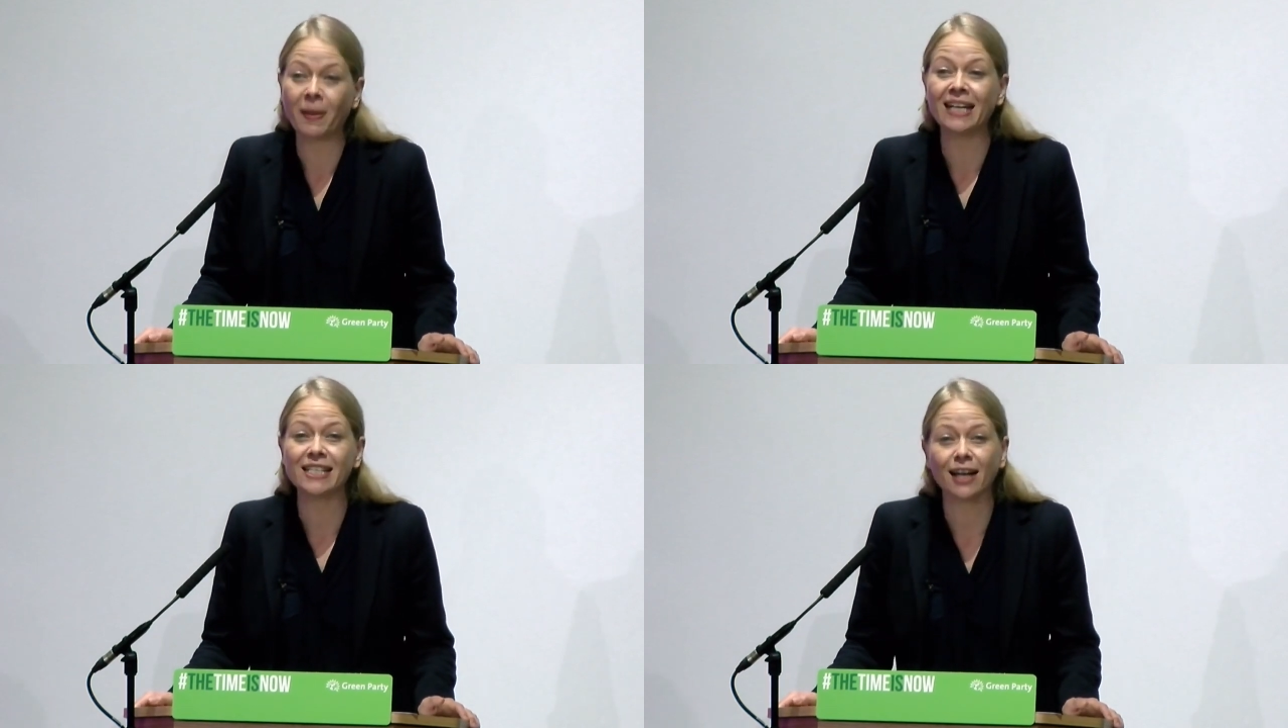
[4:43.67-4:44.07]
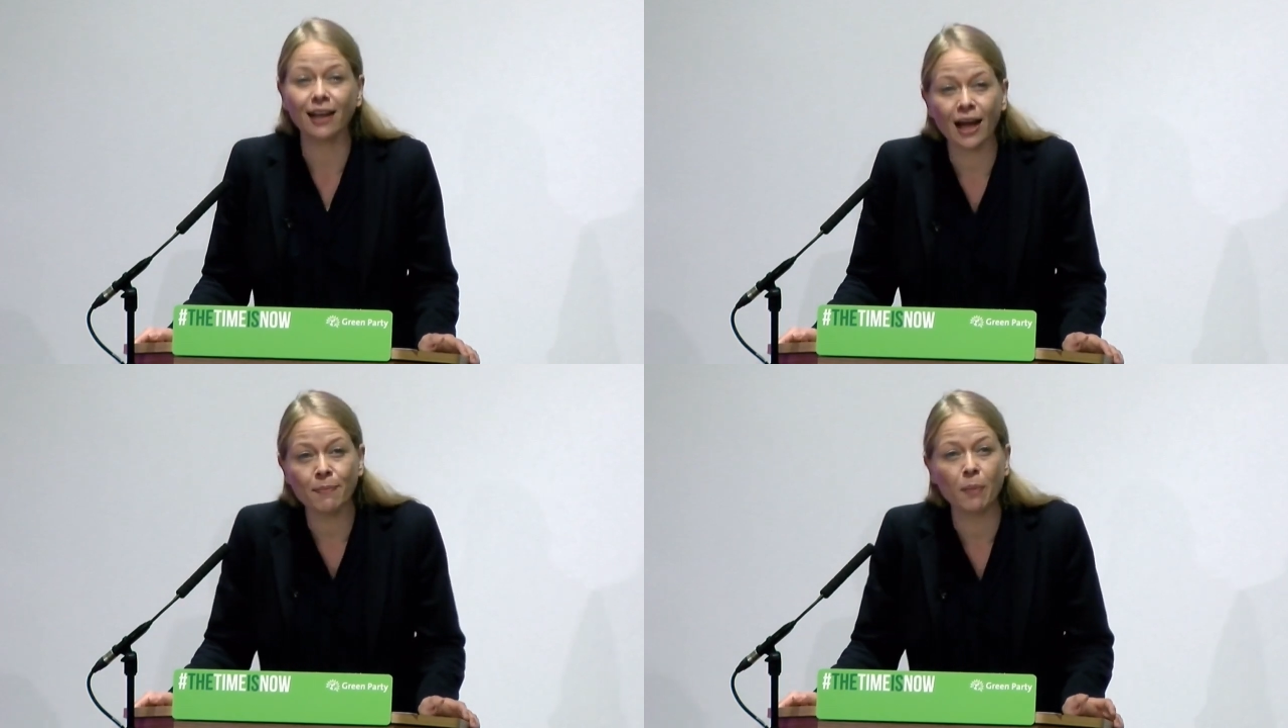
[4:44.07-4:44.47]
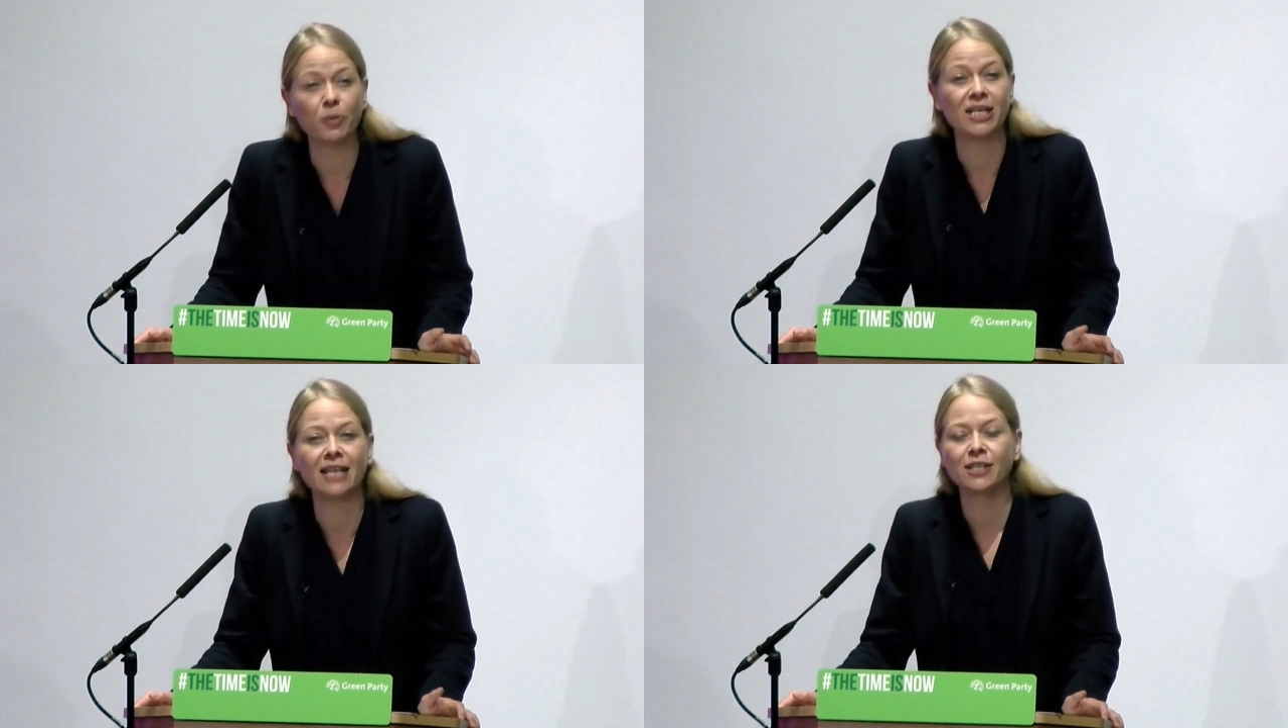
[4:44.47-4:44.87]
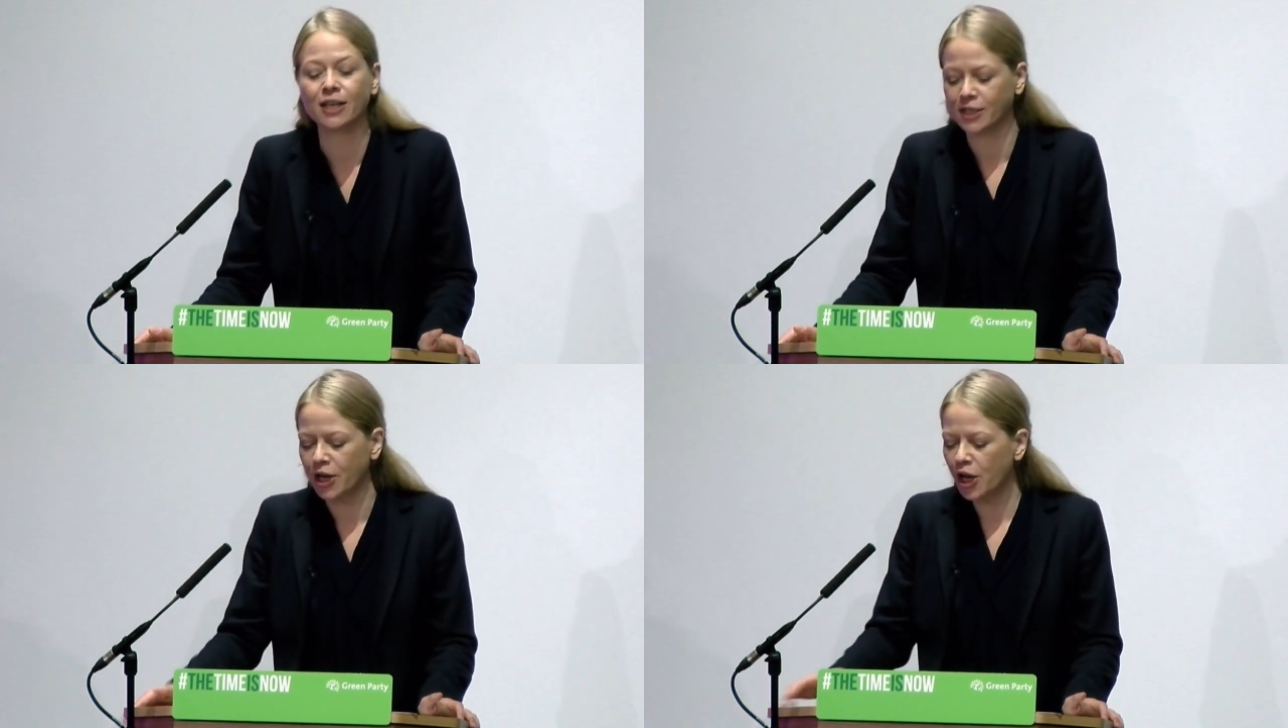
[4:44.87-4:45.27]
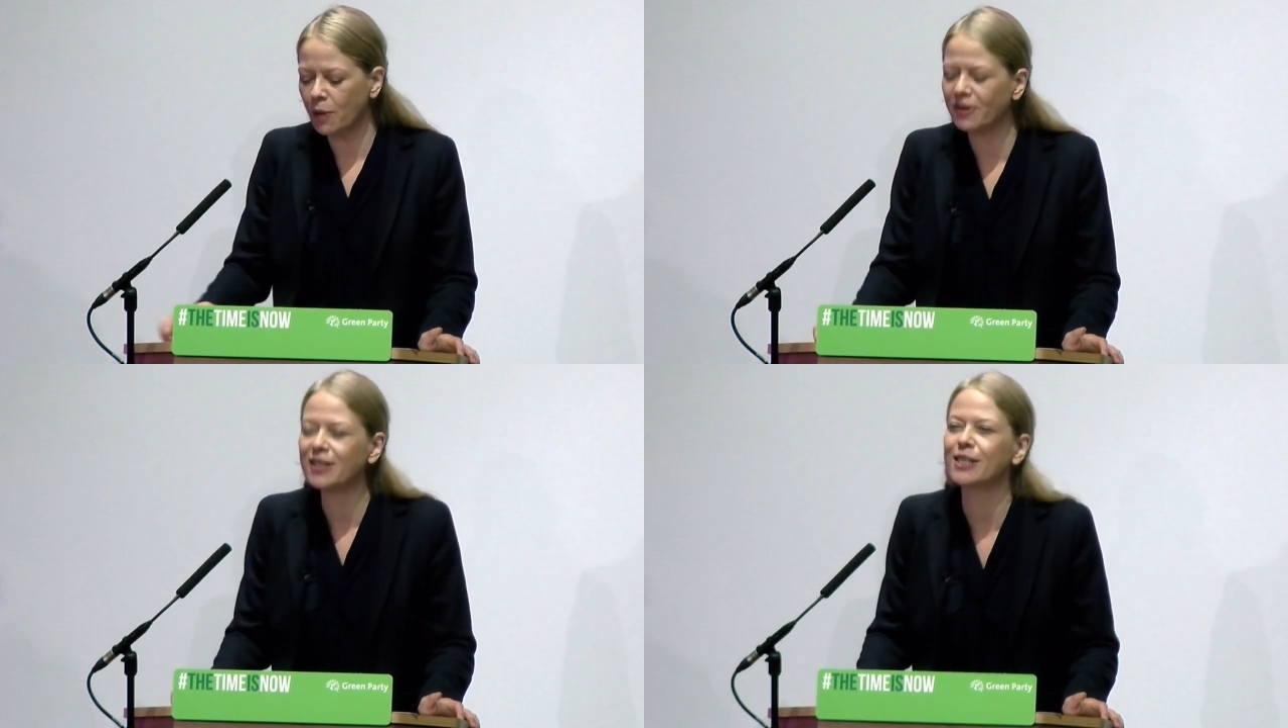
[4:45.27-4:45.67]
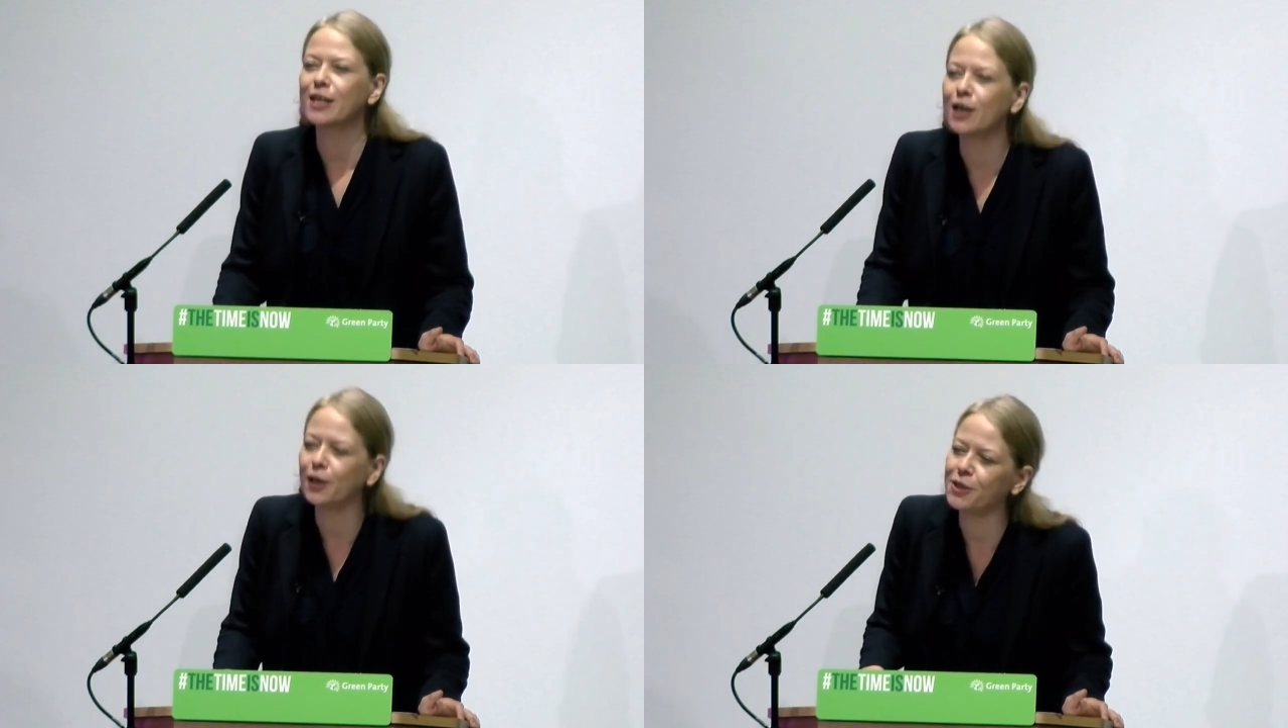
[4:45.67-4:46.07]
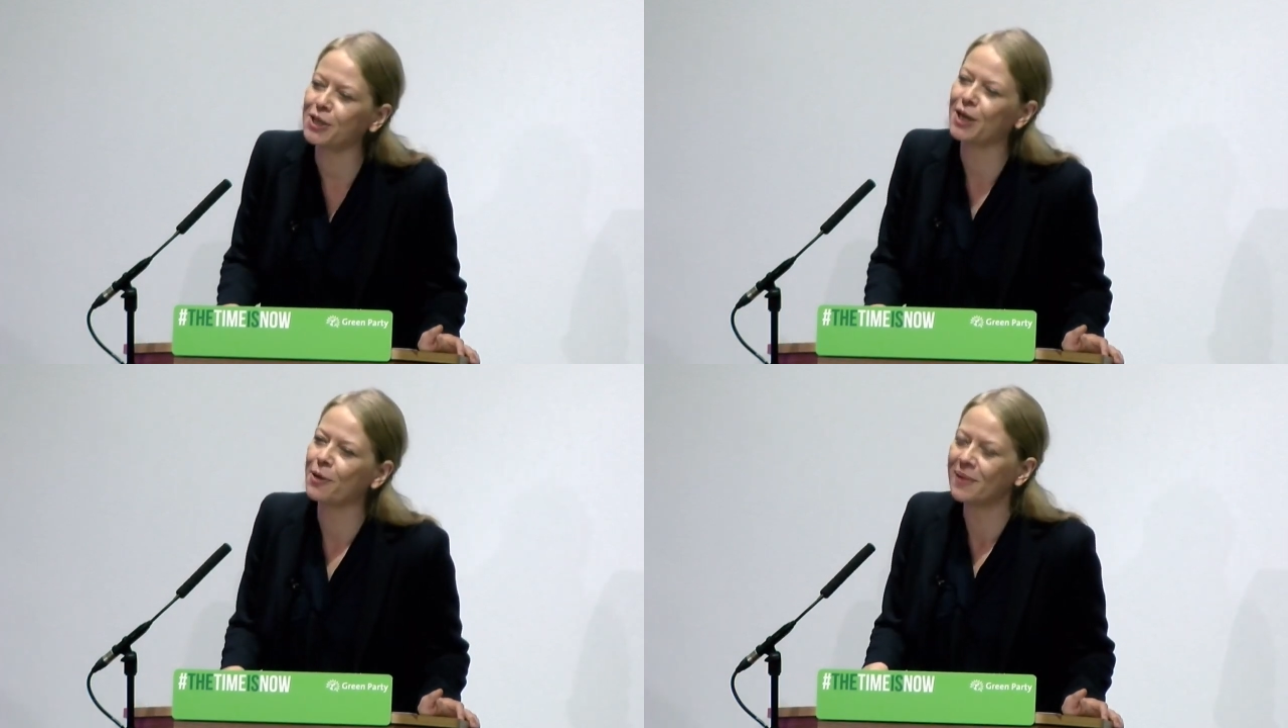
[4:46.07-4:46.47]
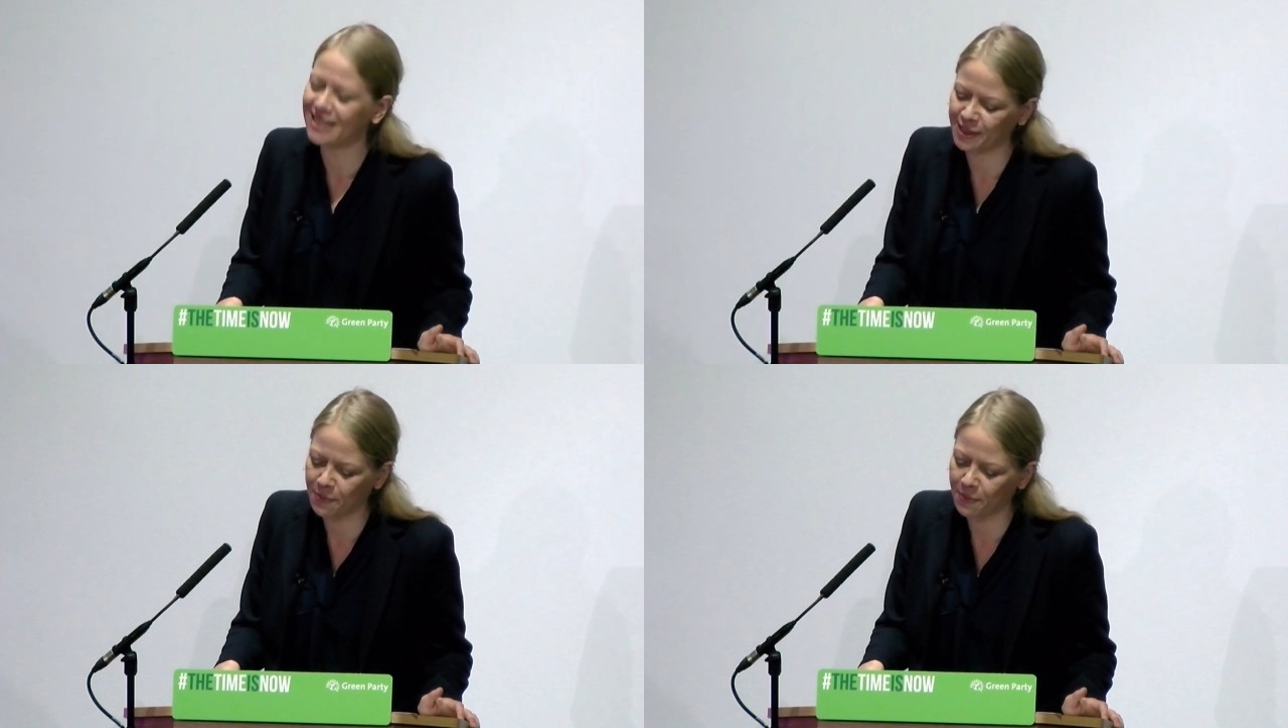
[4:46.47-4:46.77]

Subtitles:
and it's climate protesters who are the solution, Mr.